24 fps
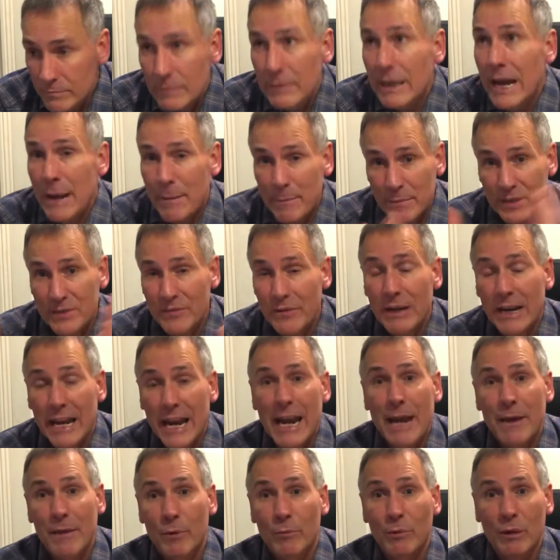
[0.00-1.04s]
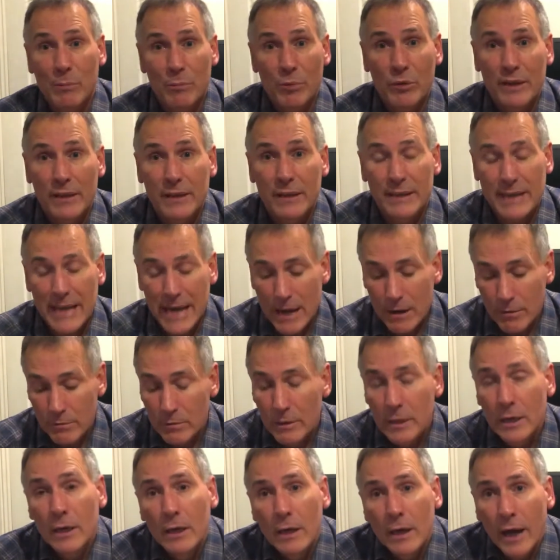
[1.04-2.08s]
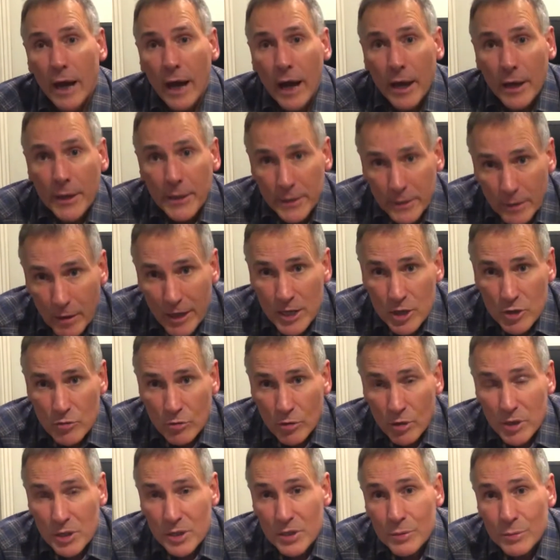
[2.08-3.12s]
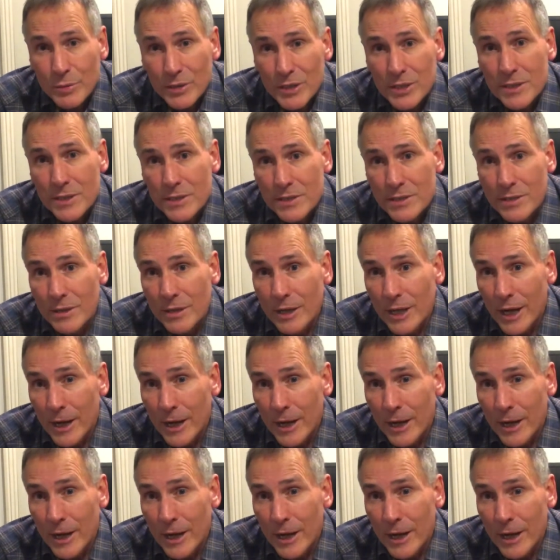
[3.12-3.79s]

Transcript: atmospheric air that we're breathing now, nitrox, which is